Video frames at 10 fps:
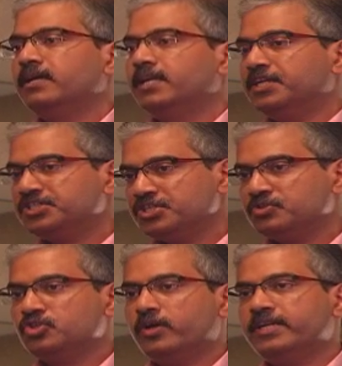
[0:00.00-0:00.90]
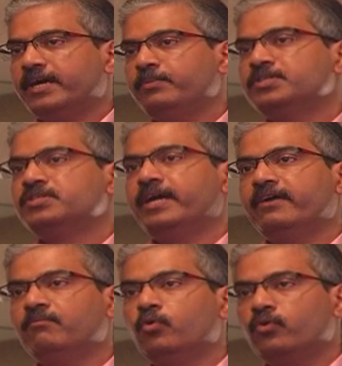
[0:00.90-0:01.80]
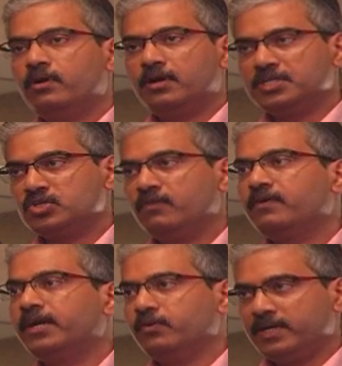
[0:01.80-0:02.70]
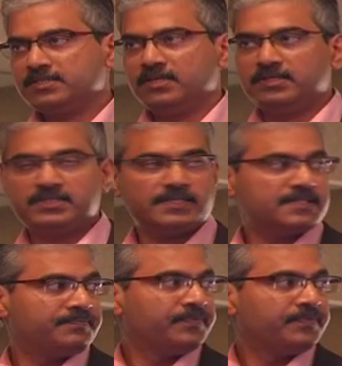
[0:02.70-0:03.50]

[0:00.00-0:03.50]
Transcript: in addition to joint damage, they have more risk of cardiovascular disease.